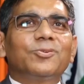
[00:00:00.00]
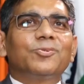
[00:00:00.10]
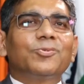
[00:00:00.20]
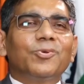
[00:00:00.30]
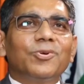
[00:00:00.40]

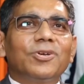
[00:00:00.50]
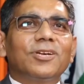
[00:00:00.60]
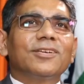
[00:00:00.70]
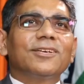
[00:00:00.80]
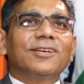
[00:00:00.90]

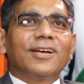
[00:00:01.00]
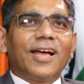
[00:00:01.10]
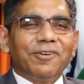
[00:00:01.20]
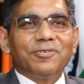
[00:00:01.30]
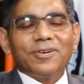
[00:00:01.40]
don't
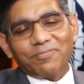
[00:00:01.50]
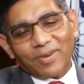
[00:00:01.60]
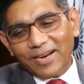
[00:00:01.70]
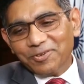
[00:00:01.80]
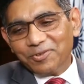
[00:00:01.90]
have a
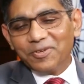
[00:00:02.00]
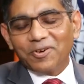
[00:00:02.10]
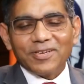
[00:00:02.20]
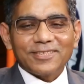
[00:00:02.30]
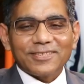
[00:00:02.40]
plan, to be
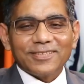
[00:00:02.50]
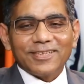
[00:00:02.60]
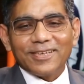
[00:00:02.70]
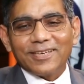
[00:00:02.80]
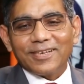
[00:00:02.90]
honest.
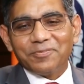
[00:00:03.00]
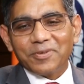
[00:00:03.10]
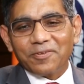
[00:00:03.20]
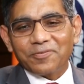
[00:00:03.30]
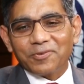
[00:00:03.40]
I
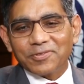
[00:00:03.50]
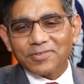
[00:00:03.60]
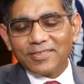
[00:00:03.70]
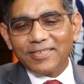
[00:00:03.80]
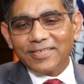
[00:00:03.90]
mean, of
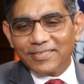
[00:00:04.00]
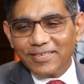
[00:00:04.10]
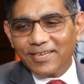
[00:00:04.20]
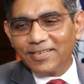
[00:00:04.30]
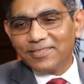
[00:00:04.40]
course, the
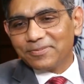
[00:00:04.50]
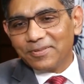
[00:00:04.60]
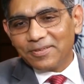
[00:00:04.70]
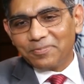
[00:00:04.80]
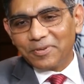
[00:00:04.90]
agenda
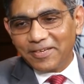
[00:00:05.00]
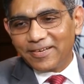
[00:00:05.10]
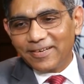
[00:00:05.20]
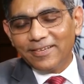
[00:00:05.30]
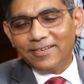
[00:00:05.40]
is pretty
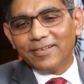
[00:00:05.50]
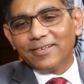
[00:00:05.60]
clear.